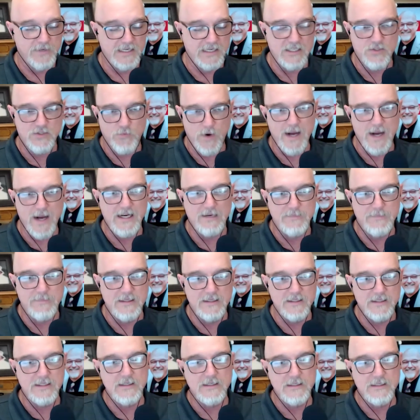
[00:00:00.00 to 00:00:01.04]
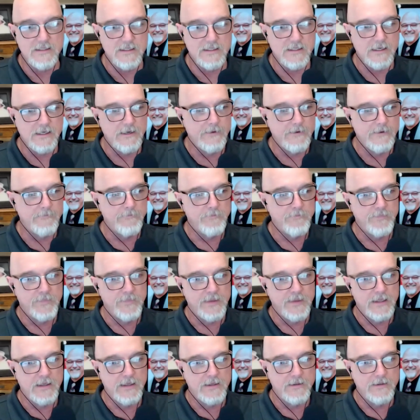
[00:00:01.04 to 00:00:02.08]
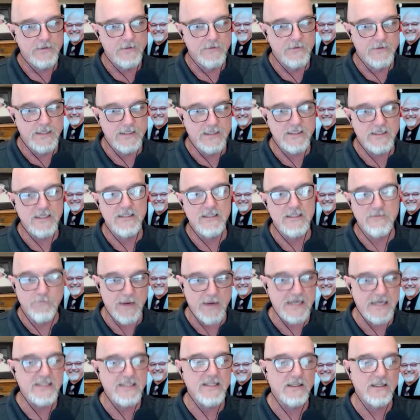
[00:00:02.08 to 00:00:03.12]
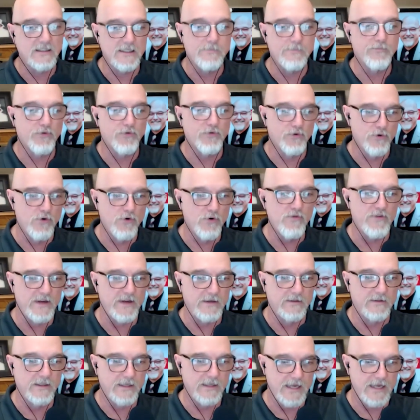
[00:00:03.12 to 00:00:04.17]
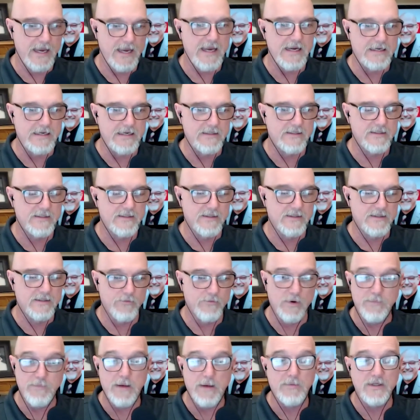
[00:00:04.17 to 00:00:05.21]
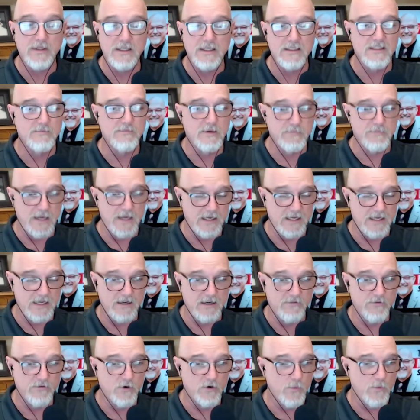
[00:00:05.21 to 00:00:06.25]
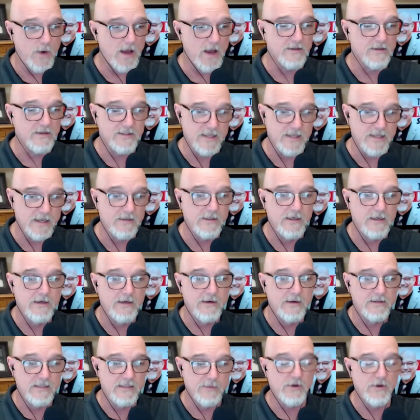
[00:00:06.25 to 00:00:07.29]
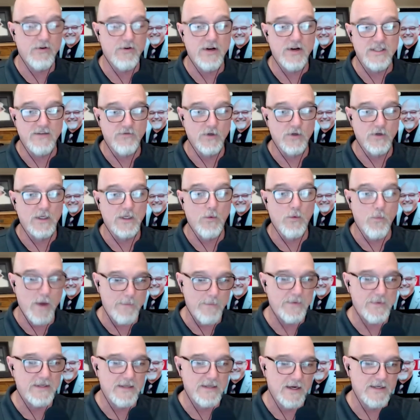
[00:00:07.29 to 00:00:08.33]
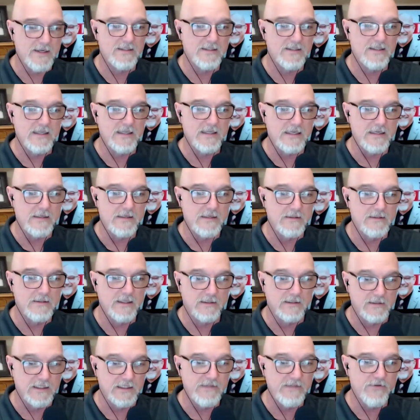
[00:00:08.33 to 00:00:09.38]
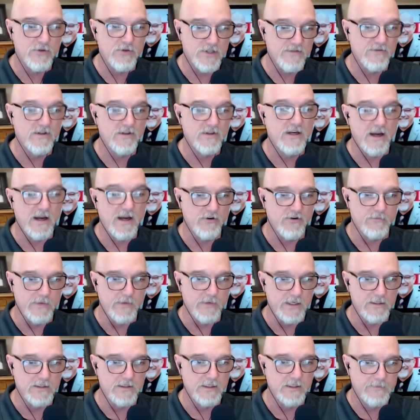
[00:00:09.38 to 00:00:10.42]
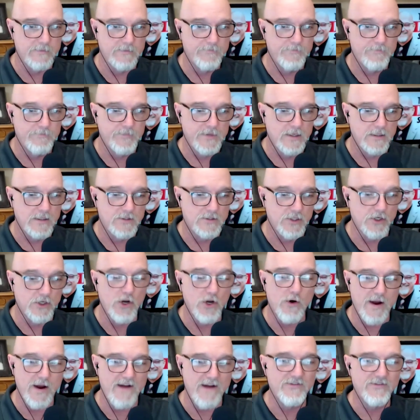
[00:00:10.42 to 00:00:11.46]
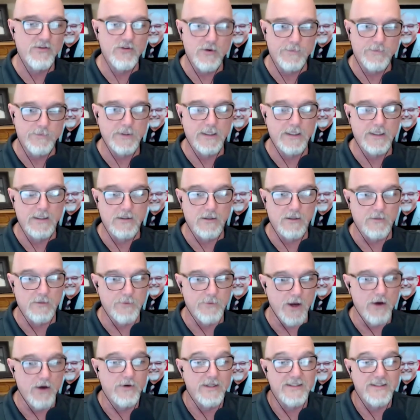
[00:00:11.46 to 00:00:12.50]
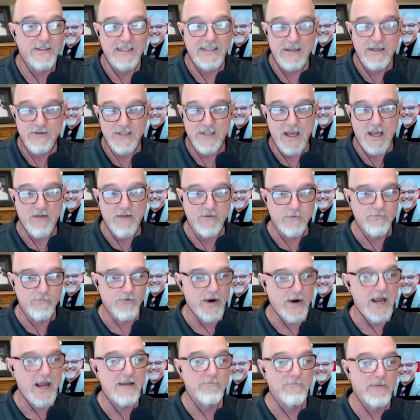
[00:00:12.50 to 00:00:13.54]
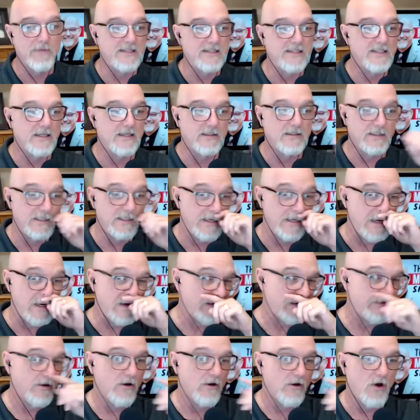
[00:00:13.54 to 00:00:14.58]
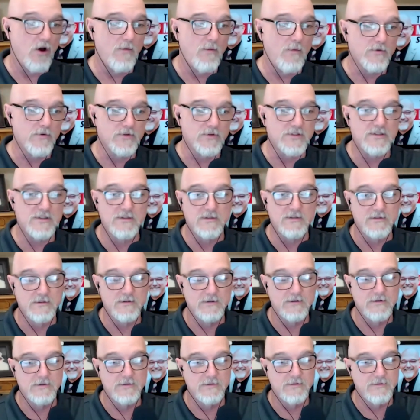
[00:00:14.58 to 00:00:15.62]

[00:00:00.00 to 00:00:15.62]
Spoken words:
he's right. I mean, this is basically proving the case that Republicans have been making now for a while, is that Democrats have really weaponized the levers of government to go after their political opponents. And here's Alvin Bragg basically almost